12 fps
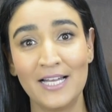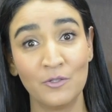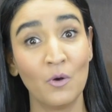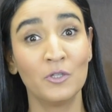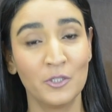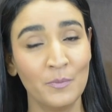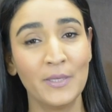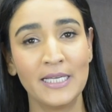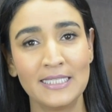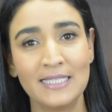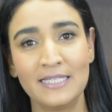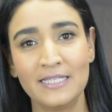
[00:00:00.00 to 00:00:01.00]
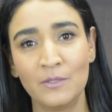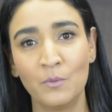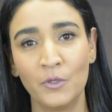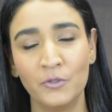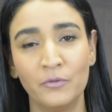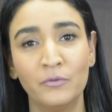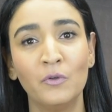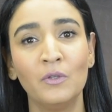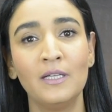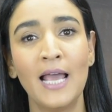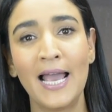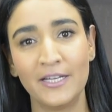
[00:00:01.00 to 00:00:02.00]
that's also because it is a wonderful
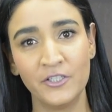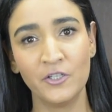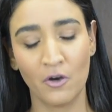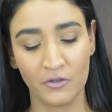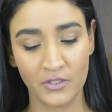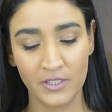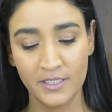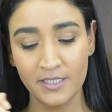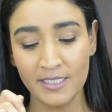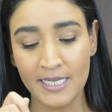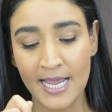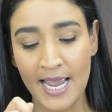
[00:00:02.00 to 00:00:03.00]
antioxidant,